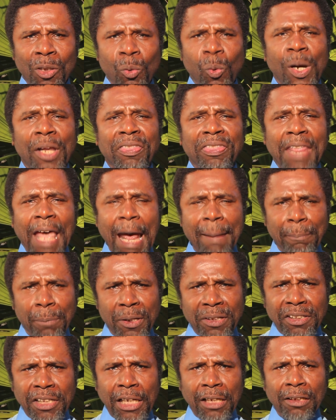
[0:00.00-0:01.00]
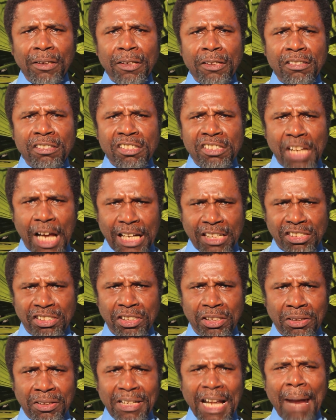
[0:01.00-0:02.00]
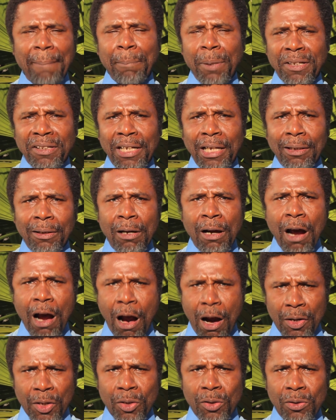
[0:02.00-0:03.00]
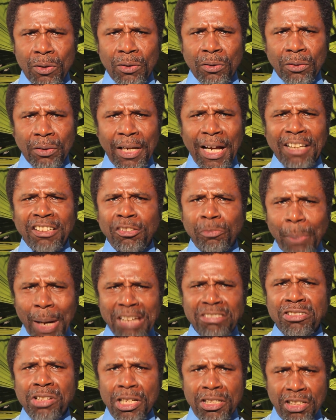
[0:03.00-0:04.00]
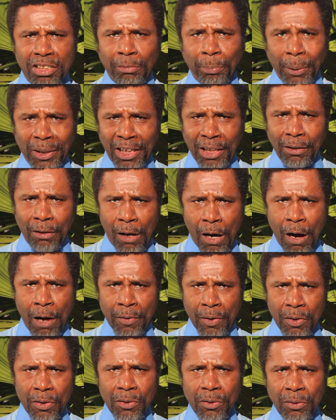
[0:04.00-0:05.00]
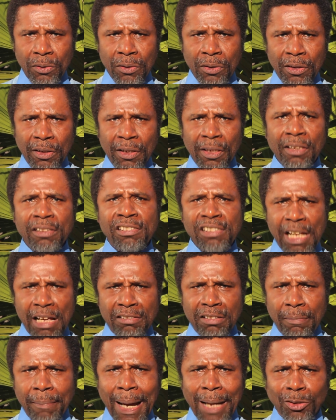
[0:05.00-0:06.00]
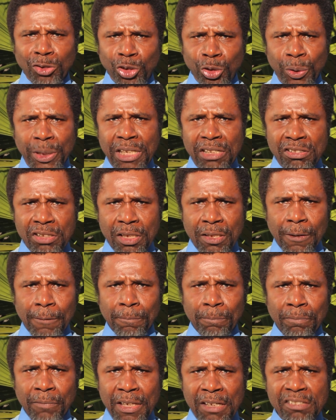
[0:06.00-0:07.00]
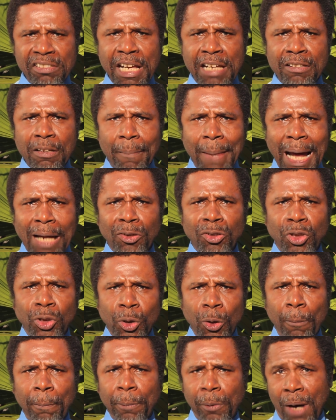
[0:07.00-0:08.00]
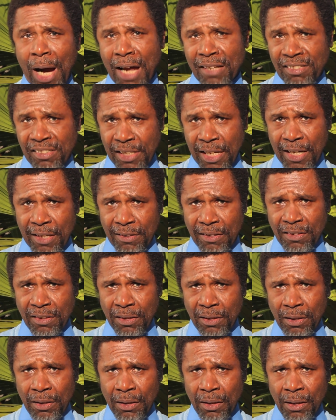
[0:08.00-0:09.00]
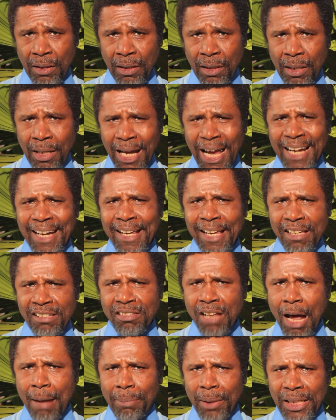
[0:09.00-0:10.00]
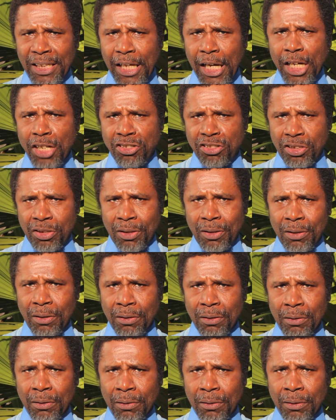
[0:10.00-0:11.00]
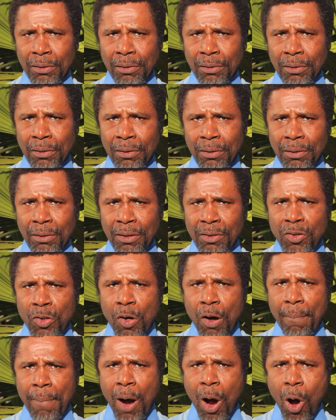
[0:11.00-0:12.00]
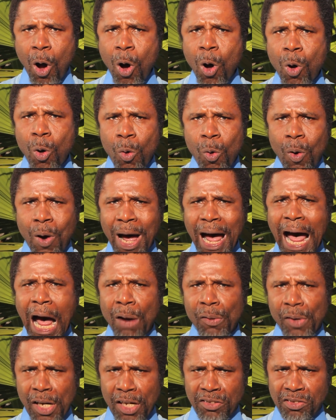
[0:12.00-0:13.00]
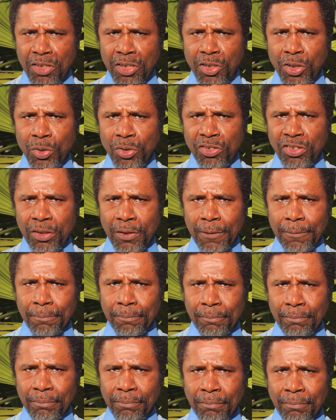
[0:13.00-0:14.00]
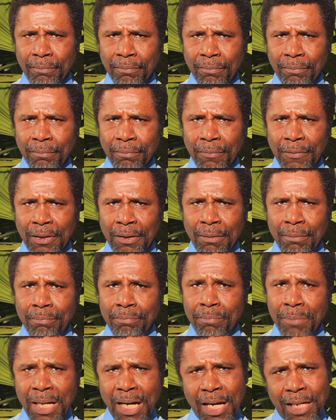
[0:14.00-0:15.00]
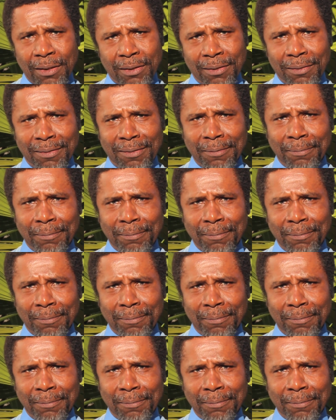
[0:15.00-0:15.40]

what that particular section, that particular article, especially this particular article, says about treason, says about due process, and his obligation to uphold our Constitution. But